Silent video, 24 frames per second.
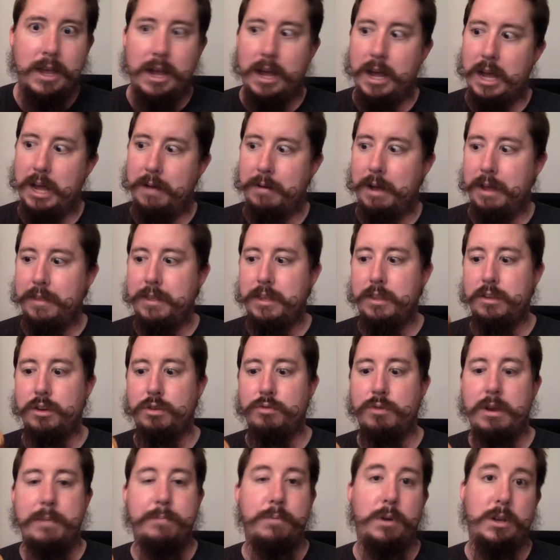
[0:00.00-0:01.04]
Uh, I think they're
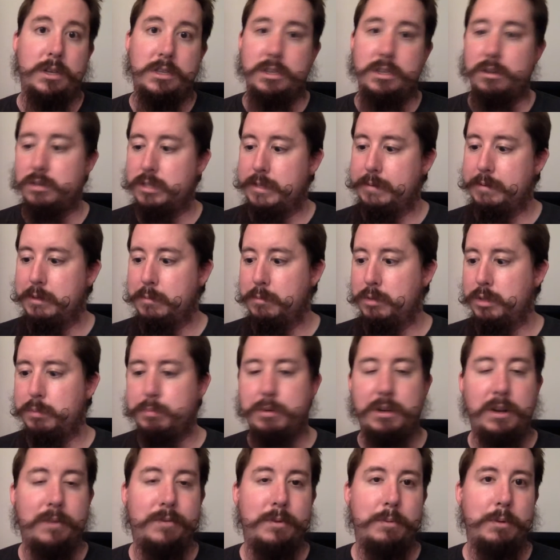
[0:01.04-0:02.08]
great books. They're some of the most
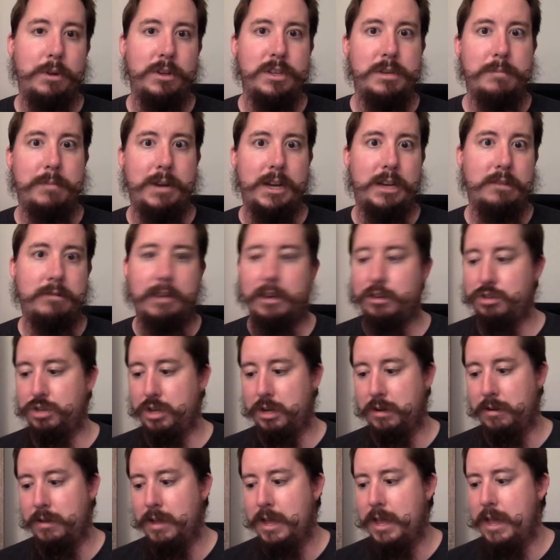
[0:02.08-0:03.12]
beautiful books in my
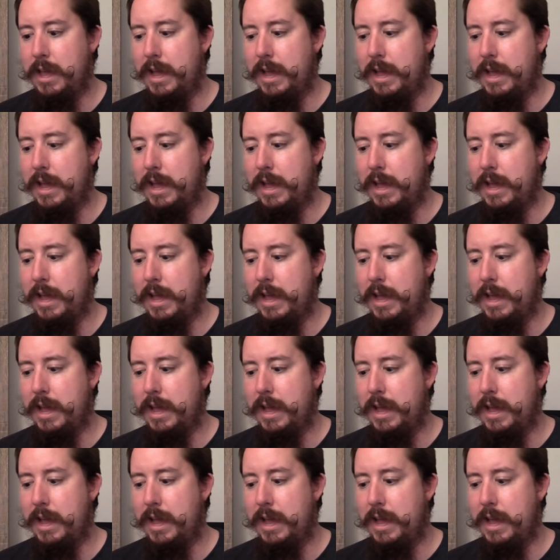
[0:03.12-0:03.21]
collection,